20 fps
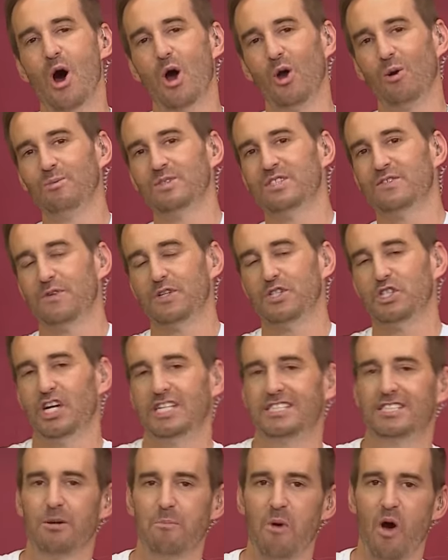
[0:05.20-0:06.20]
homes for
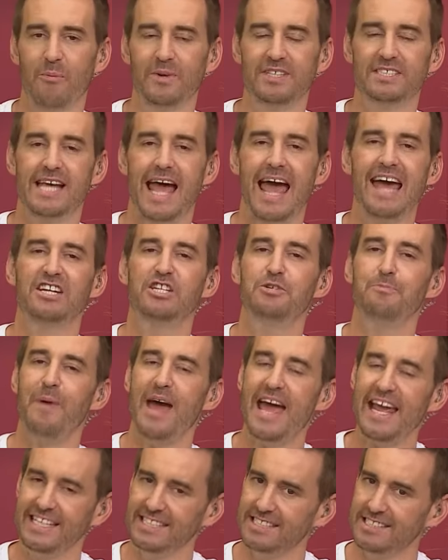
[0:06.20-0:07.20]
just a moment and
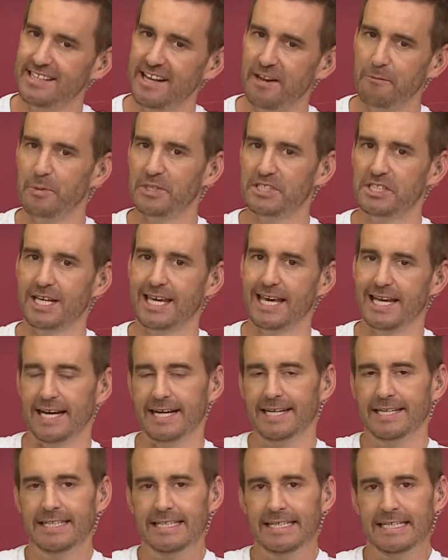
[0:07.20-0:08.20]
paint in
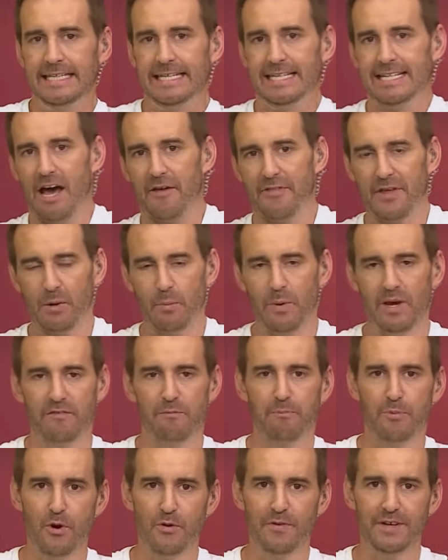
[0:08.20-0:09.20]
particular. Now I think
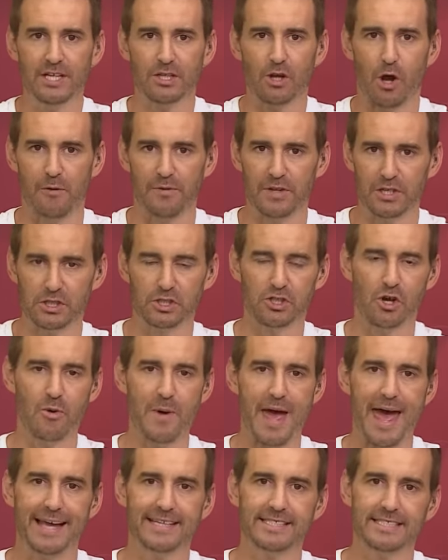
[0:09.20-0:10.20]
we've proven it on the show,
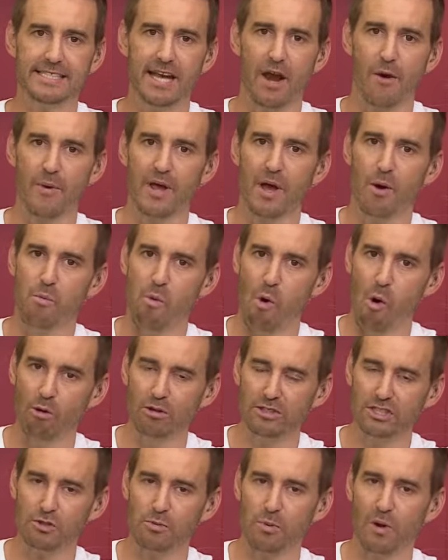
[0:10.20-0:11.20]
exterior
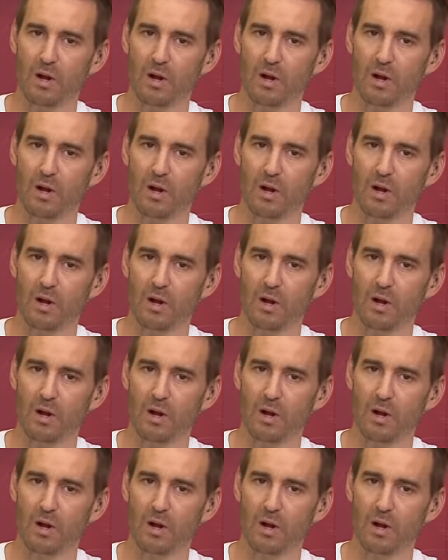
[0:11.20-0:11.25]
walls